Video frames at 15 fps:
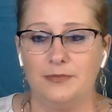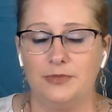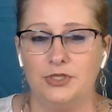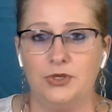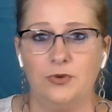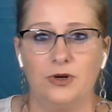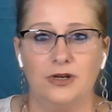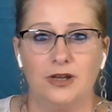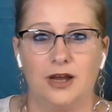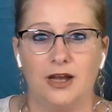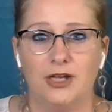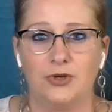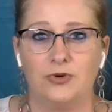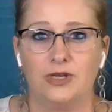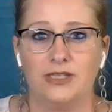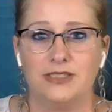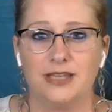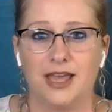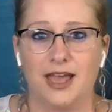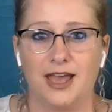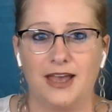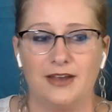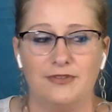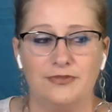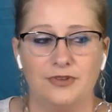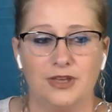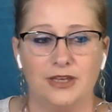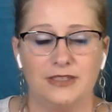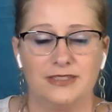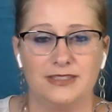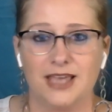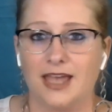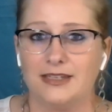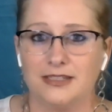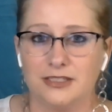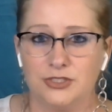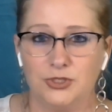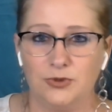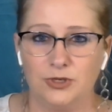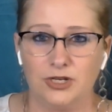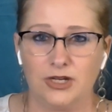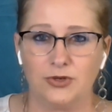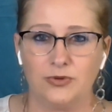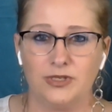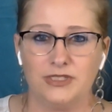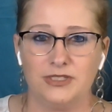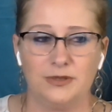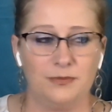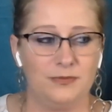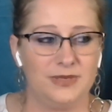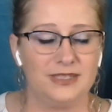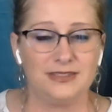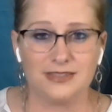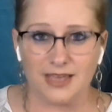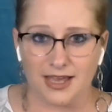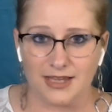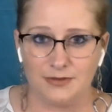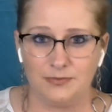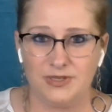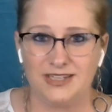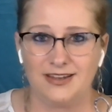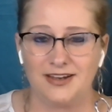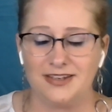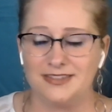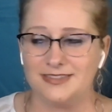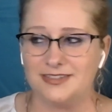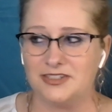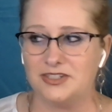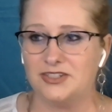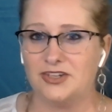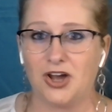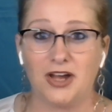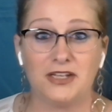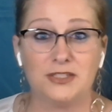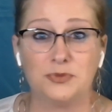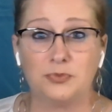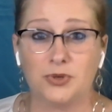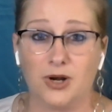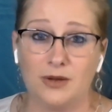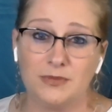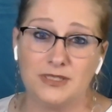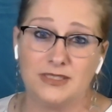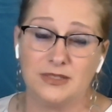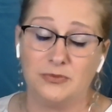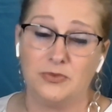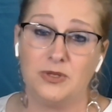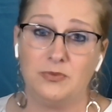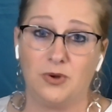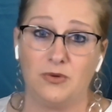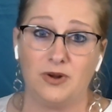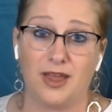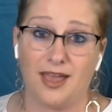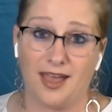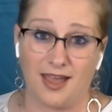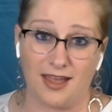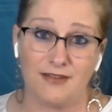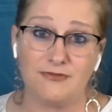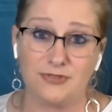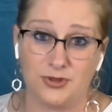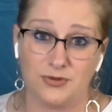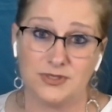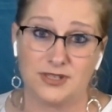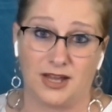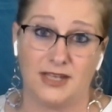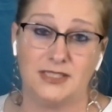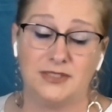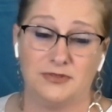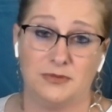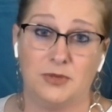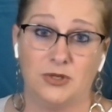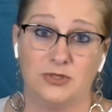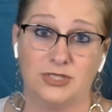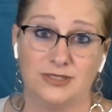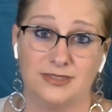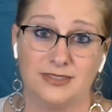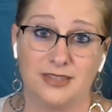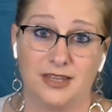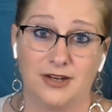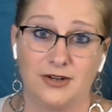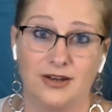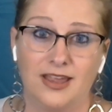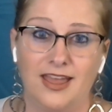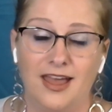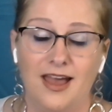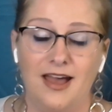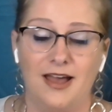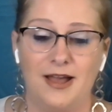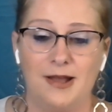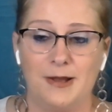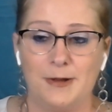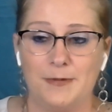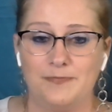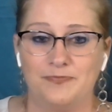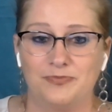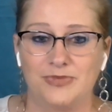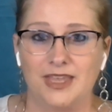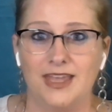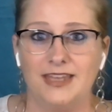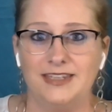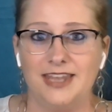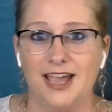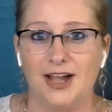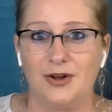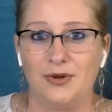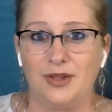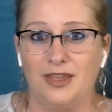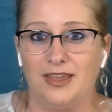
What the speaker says: you are not going to have a sadness. You are not going to miss that, because God has promised that we won't have those kinds of emotions there. Now,